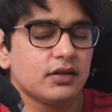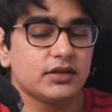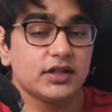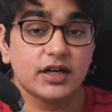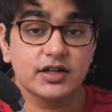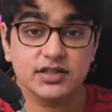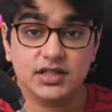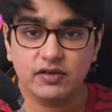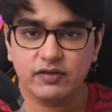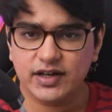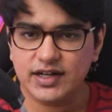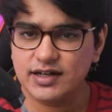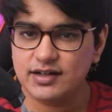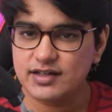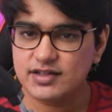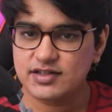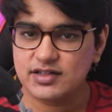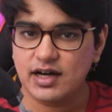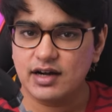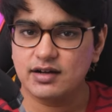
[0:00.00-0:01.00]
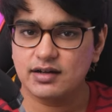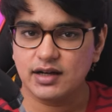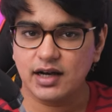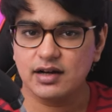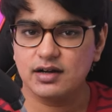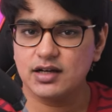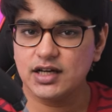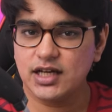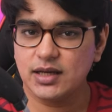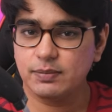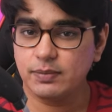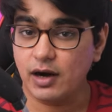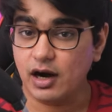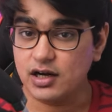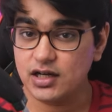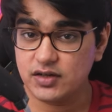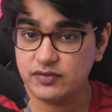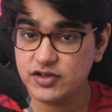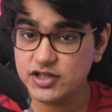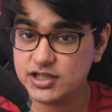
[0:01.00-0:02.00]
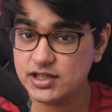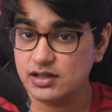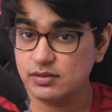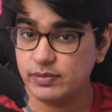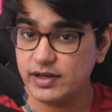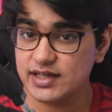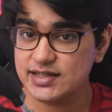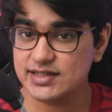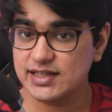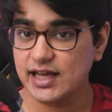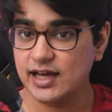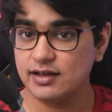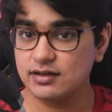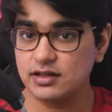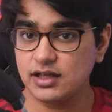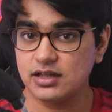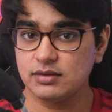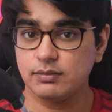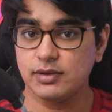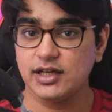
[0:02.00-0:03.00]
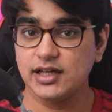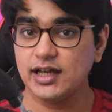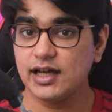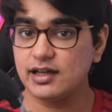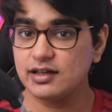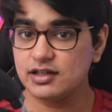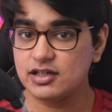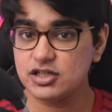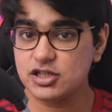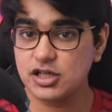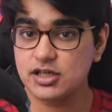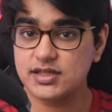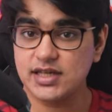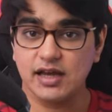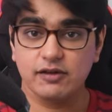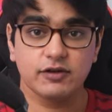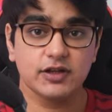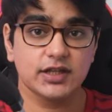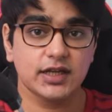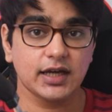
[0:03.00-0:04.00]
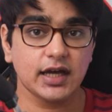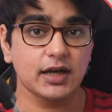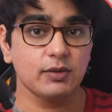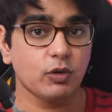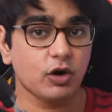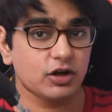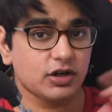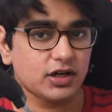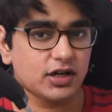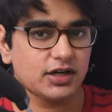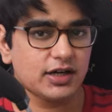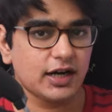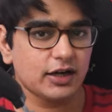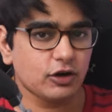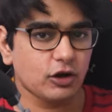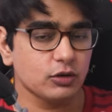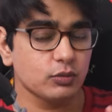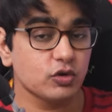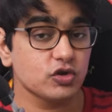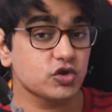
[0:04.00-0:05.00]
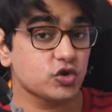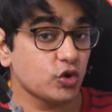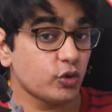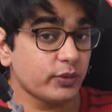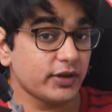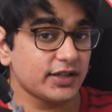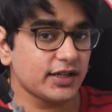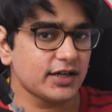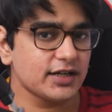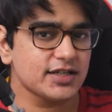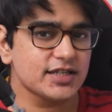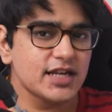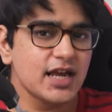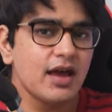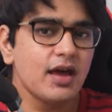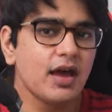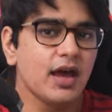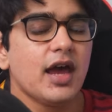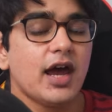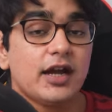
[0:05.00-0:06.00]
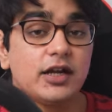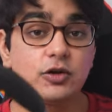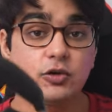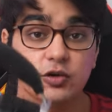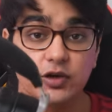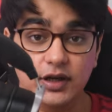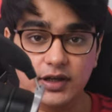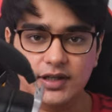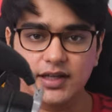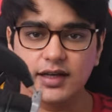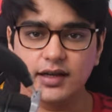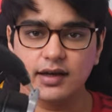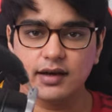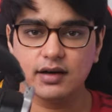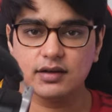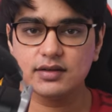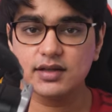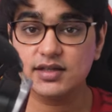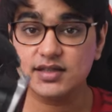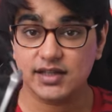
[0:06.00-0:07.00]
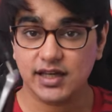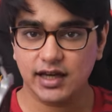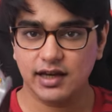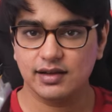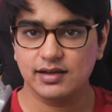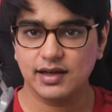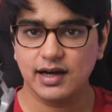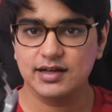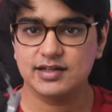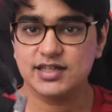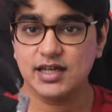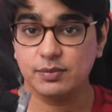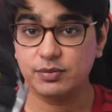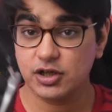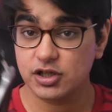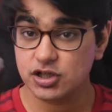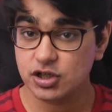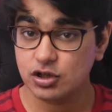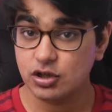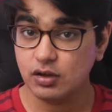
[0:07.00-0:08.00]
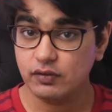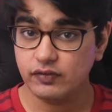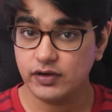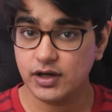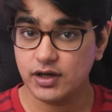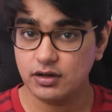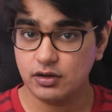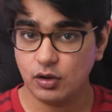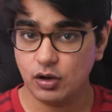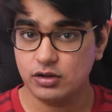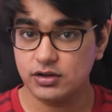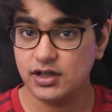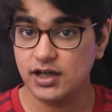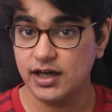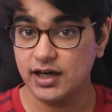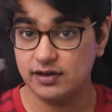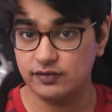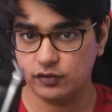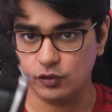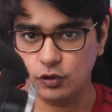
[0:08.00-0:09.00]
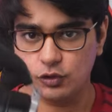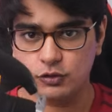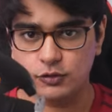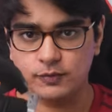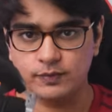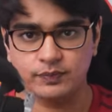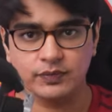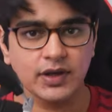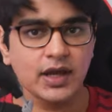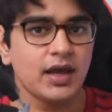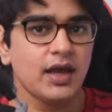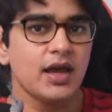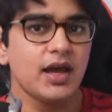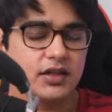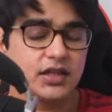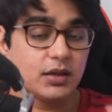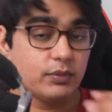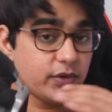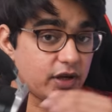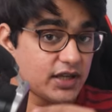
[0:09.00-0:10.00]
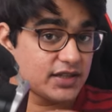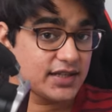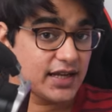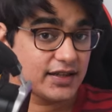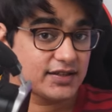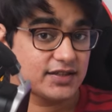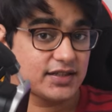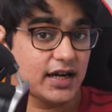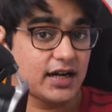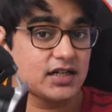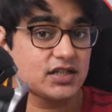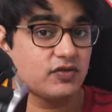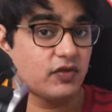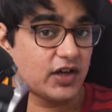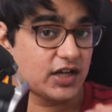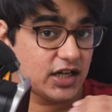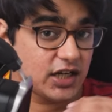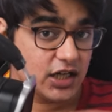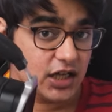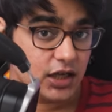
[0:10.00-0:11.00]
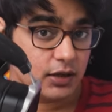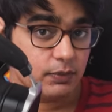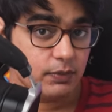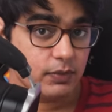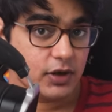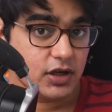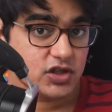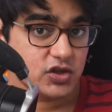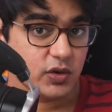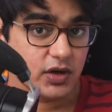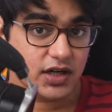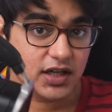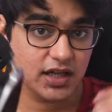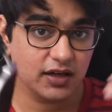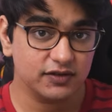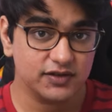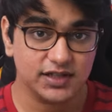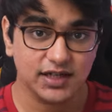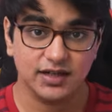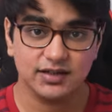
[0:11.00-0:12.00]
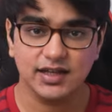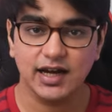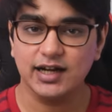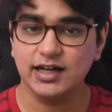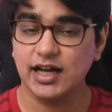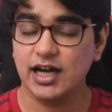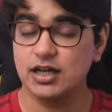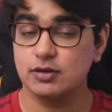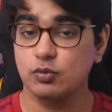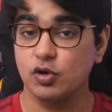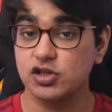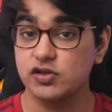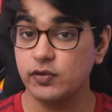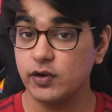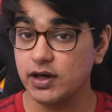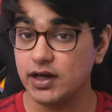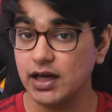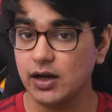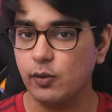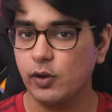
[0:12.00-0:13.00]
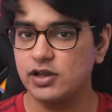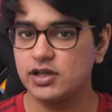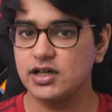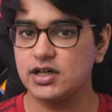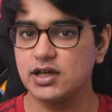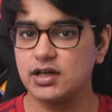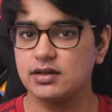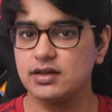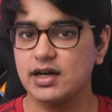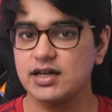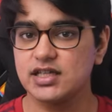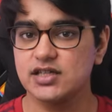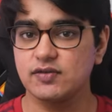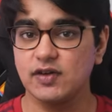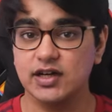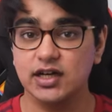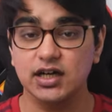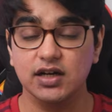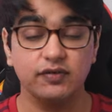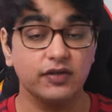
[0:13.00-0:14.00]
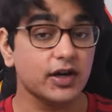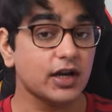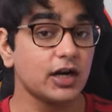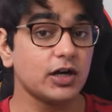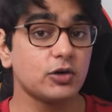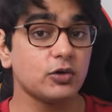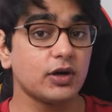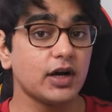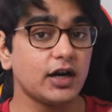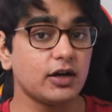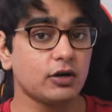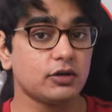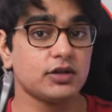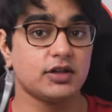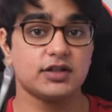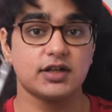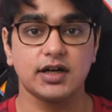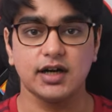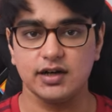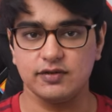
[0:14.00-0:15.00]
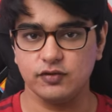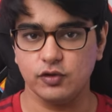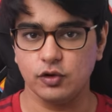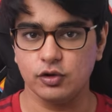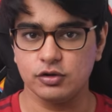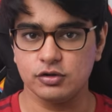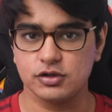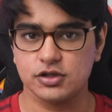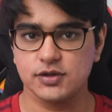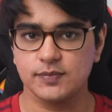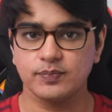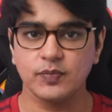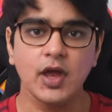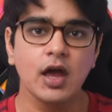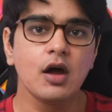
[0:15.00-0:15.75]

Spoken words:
There's a very distant and deep artificial bassline in Billie Eilish's Everything I Wanted at almost 2 minutes, and you really hear the scale and separation of it on the headphone. The bass extends very deep, so it gives it that atmospheric quality that is very difficult to get on other headphones.